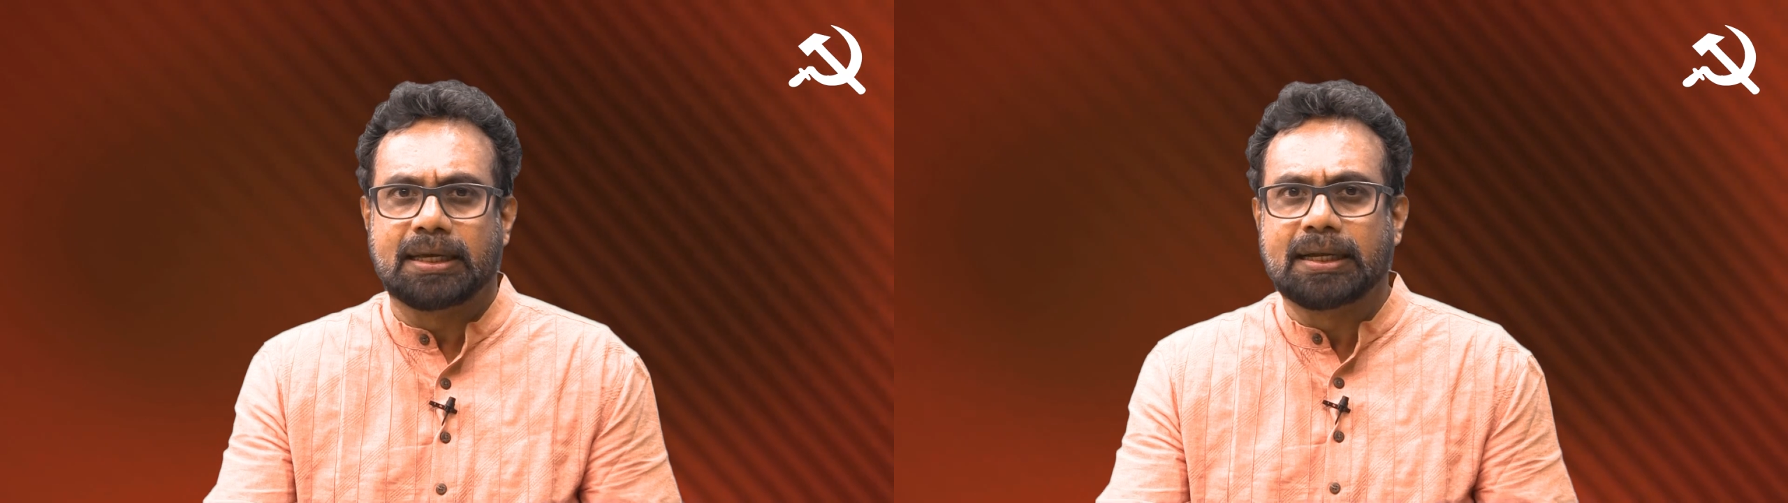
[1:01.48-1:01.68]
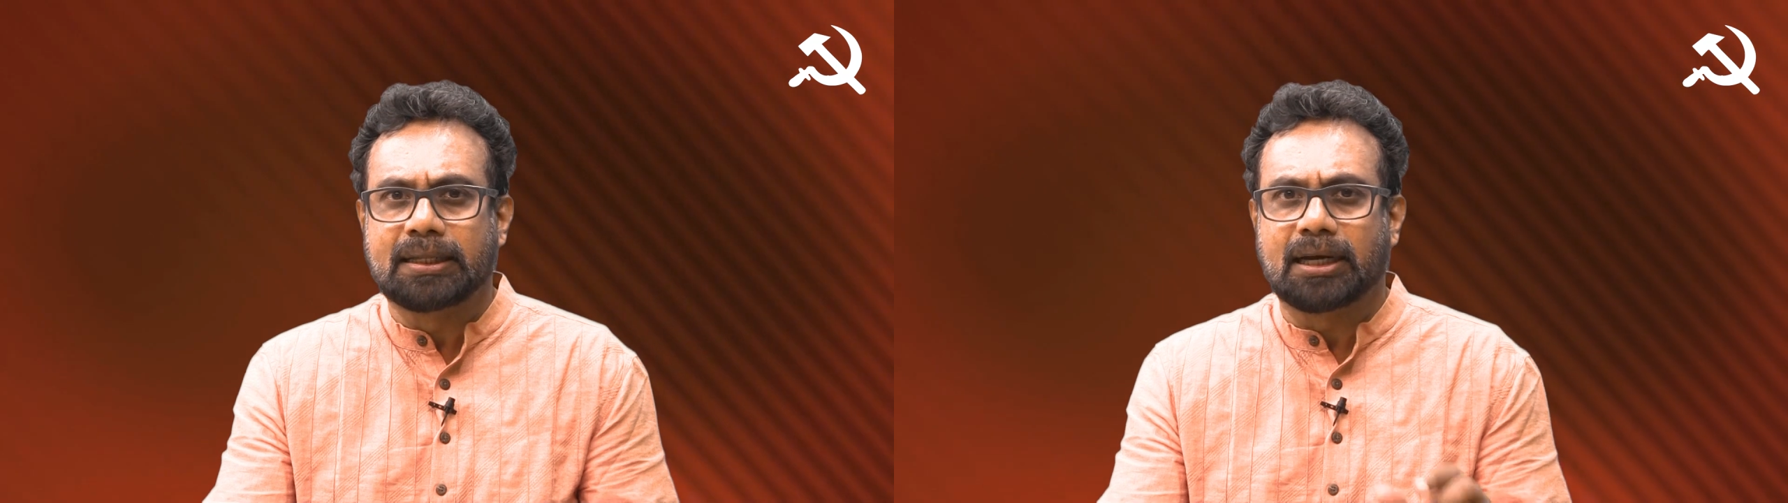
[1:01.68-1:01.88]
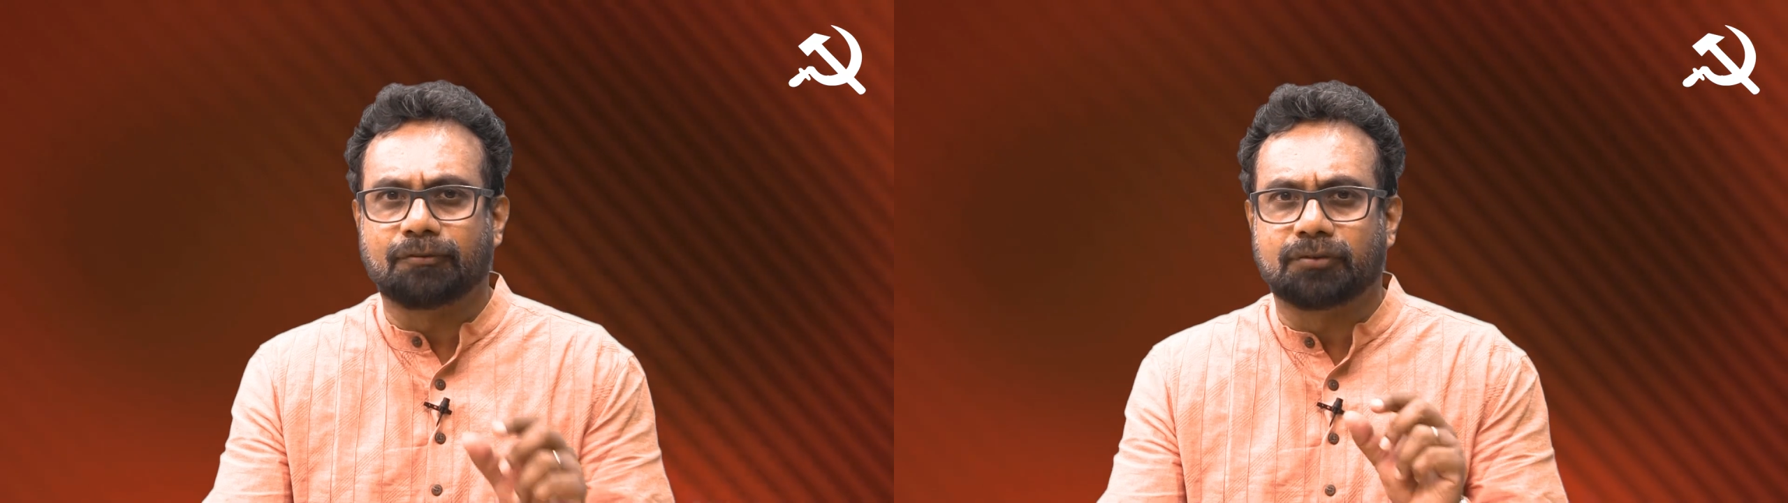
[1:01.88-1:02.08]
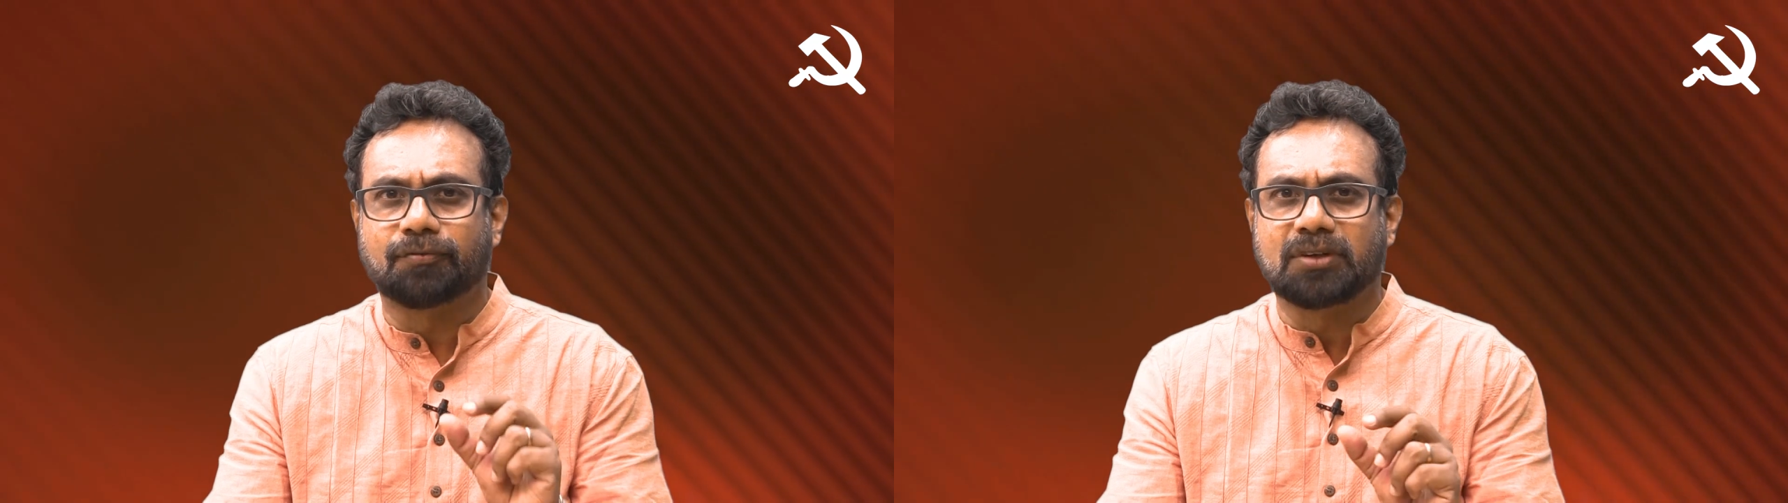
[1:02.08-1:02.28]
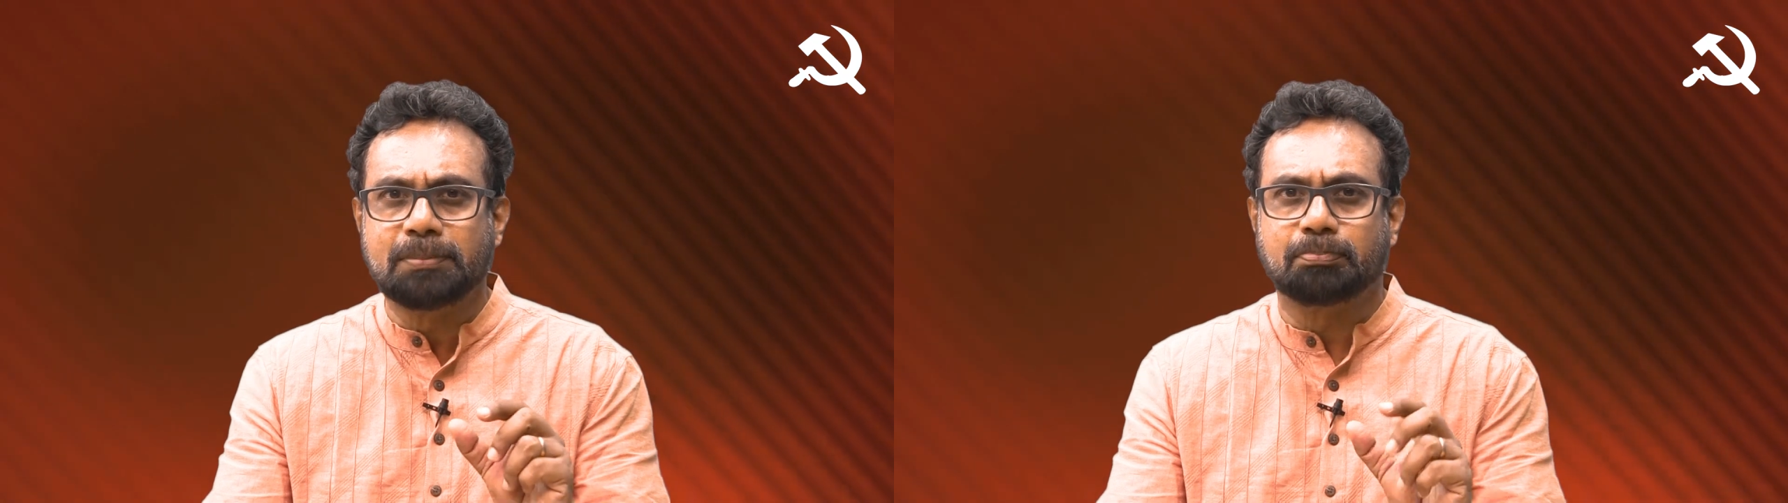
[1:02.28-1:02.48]
In that,
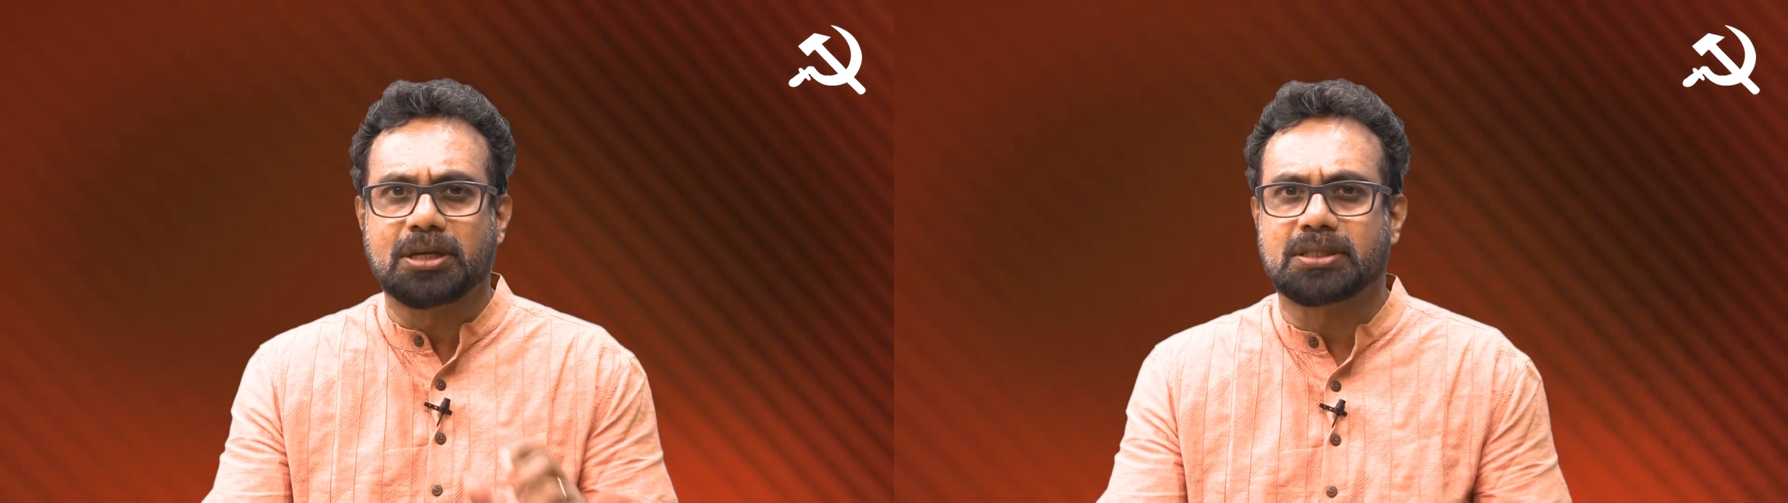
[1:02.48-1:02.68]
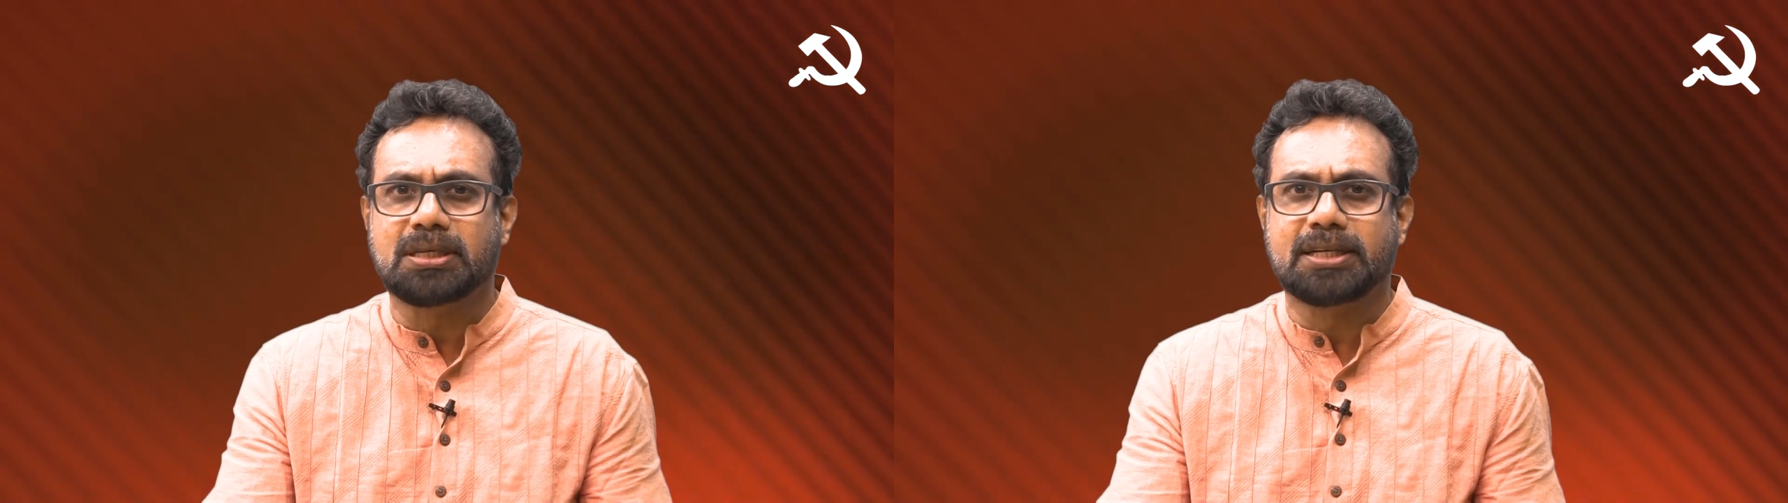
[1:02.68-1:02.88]
15%